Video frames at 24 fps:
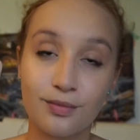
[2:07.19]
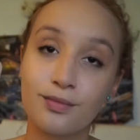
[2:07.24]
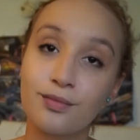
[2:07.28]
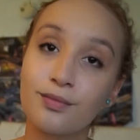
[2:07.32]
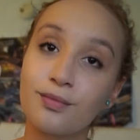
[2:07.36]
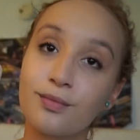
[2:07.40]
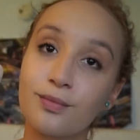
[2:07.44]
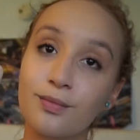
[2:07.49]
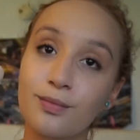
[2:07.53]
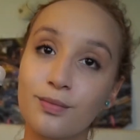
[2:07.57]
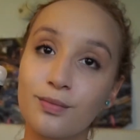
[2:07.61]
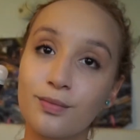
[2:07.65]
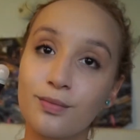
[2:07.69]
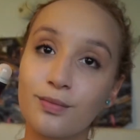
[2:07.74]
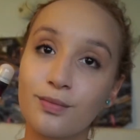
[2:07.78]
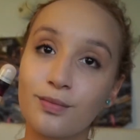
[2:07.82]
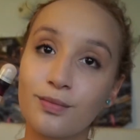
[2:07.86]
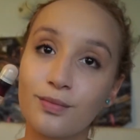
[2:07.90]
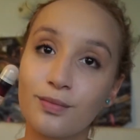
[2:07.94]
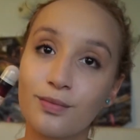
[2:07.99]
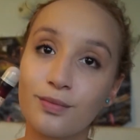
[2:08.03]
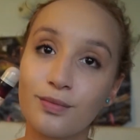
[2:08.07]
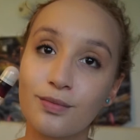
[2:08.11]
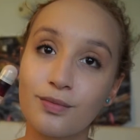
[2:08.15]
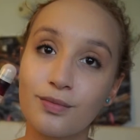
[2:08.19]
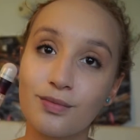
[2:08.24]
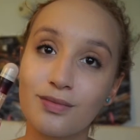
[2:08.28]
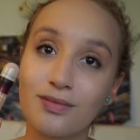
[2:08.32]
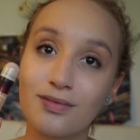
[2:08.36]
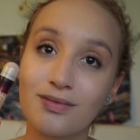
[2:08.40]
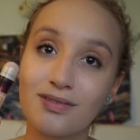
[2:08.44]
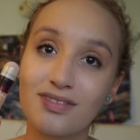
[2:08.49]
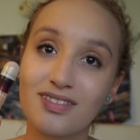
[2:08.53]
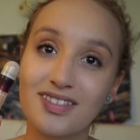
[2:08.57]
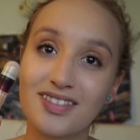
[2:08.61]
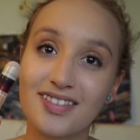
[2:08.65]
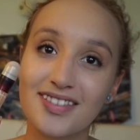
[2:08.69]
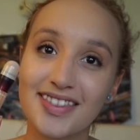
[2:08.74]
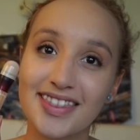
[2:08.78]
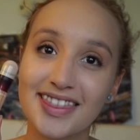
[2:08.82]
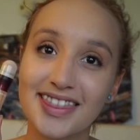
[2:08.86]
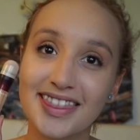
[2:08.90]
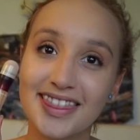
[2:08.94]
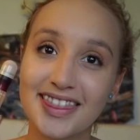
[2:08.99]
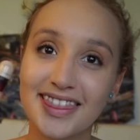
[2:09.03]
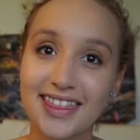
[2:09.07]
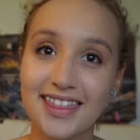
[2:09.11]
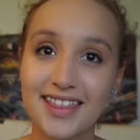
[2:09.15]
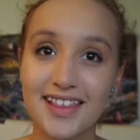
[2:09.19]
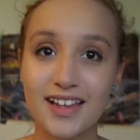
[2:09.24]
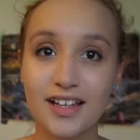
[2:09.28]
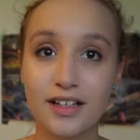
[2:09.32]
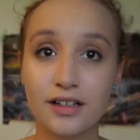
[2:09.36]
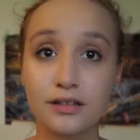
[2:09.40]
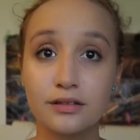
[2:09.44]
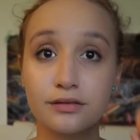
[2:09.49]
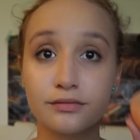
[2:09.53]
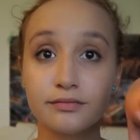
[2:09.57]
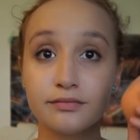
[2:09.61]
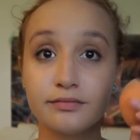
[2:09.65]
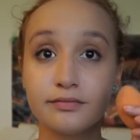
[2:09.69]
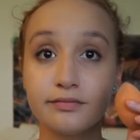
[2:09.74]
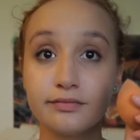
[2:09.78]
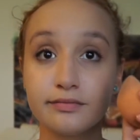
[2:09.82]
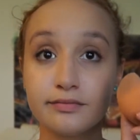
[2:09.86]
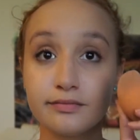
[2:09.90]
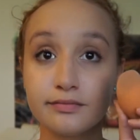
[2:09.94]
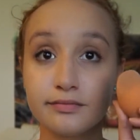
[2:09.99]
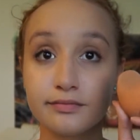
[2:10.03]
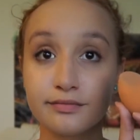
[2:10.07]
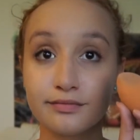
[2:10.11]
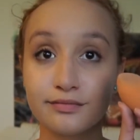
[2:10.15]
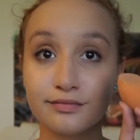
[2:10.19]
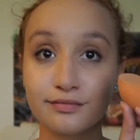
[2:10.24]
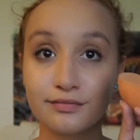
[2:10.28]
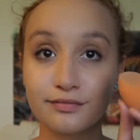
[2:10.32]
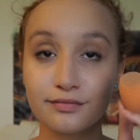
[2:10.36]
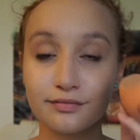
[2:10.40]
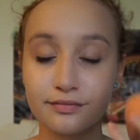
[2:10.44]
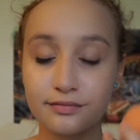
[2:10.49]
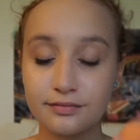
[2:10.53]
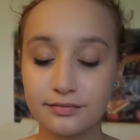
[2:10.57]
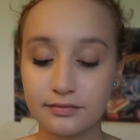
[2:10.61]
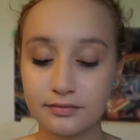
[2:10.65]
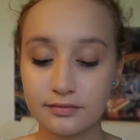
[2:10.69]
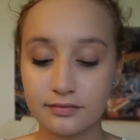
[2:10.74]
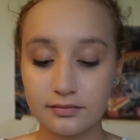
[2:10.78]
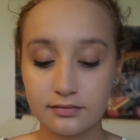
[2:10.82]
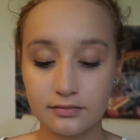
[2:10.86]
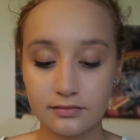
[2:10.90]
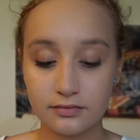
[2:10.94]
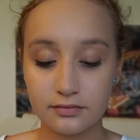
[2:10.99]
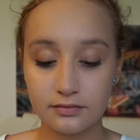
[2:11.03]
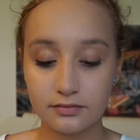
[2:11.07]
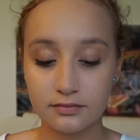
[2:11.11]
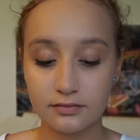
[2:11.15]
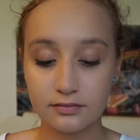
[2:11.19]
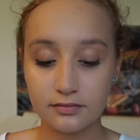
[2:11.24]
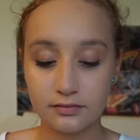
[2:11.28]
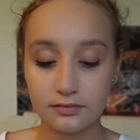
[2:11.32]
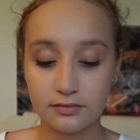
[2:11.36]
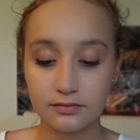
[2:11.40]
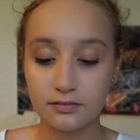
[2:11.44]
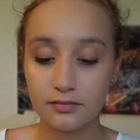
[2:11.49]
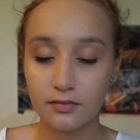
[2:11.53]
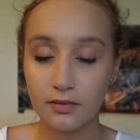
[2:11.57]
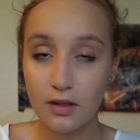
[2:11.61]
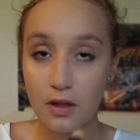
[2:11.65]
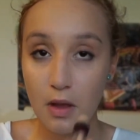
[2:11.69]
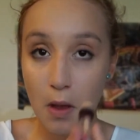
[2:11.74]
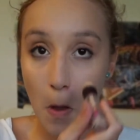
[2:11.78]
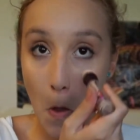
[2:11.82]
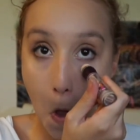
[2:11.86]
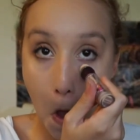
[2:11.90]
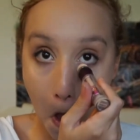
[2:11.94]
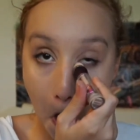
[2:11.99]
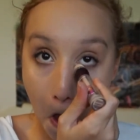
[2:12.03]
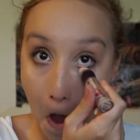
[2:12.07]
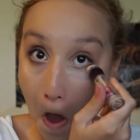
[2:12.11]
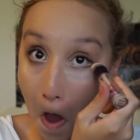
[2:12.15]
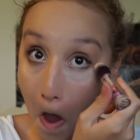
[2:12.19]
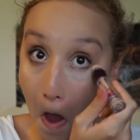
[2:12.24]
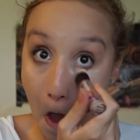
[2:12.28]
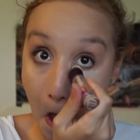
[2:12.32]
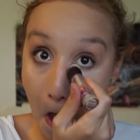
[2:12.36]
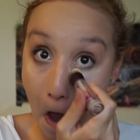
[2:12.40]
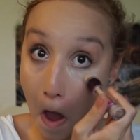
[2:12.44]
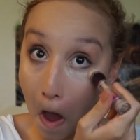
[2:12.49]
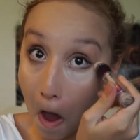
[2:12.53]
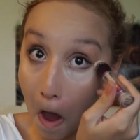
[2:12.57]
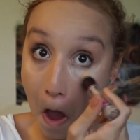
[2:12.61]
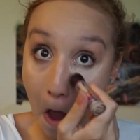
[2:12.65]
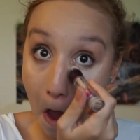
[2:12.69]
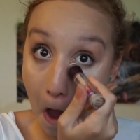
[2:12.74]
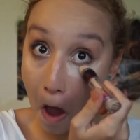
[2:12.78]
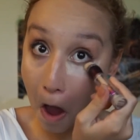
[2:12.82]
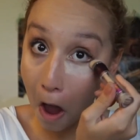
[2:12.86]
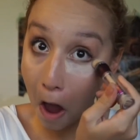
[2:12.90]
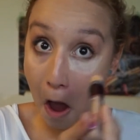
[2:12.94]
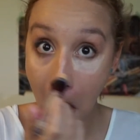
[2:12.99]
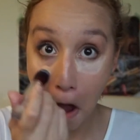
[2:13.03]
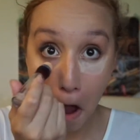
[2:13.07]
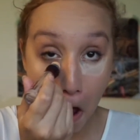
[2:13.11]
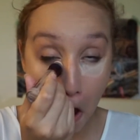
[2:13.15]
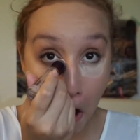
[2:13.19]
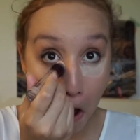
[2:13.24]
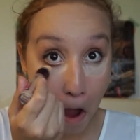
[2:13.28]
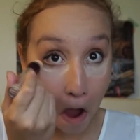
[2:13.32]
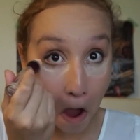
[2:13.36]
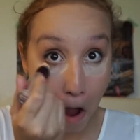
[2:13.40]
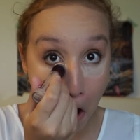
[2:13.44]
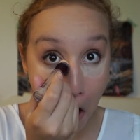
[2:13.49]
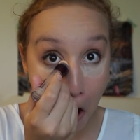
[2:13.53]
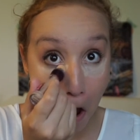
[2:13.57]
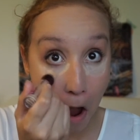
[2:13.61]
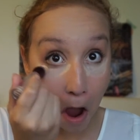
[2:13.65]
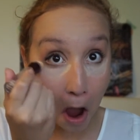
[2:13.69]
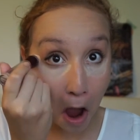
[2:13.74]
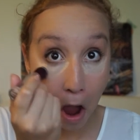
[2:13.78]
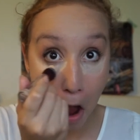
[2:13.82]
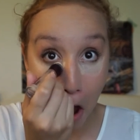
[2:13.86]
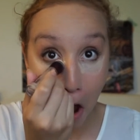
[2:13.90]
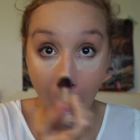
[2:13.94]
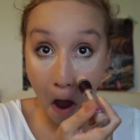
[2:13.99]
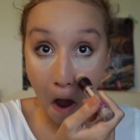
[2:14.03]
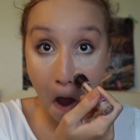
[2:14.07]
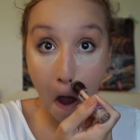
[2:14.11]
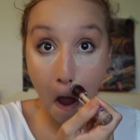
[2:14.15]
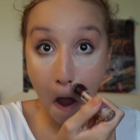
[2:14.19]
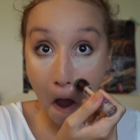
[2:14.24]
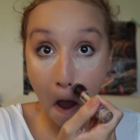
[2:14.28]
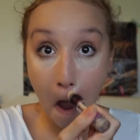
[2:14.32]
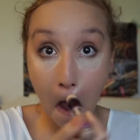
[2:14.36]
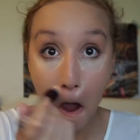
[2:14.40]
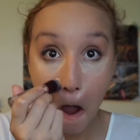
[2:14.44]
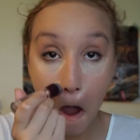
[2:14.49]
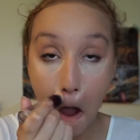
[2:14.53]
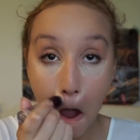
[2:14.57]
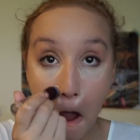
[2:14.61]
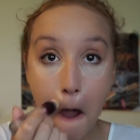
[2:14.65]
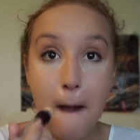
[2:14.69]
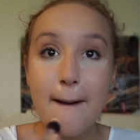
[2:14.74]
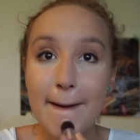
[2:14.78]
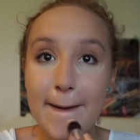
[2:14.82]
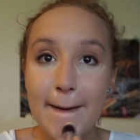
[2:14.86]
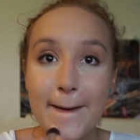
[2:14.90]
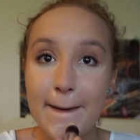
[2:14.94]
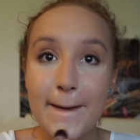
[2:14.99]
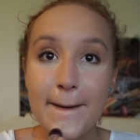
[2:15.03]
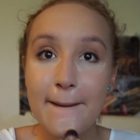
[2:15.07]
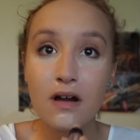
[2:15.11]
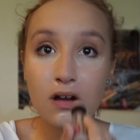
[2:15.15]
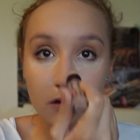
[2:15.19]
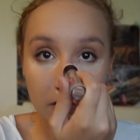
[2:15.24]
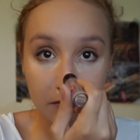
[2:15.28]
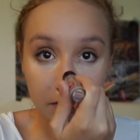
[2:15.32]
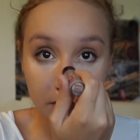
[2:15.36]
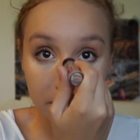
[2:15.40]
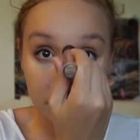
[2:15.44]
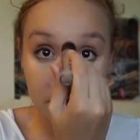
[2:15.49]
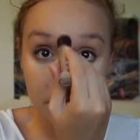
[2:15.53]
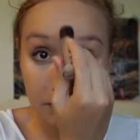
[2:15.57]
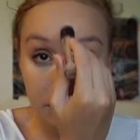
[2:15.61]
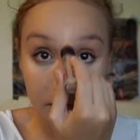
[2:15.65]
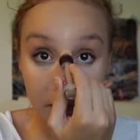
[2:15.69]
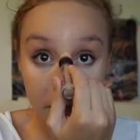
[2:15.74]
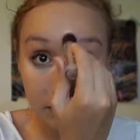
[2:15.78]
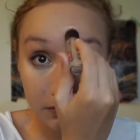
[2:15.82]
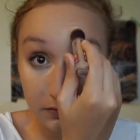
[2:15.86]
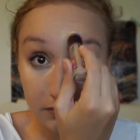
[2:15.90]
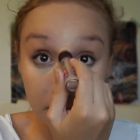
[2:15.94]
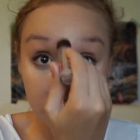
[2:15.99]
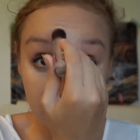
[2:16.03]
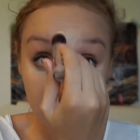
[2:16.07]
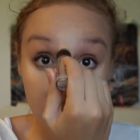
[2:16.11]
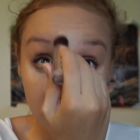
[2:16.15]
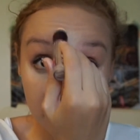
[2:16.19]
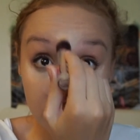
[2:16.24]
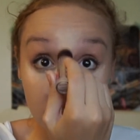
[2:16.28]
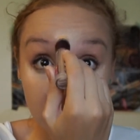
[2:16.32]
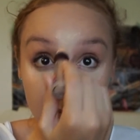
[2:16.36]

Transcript: For concealer, I'm going to be using the Age Rewind from Maybelline, and I'm just gonna blend it in with the Real Techniques blending sponge.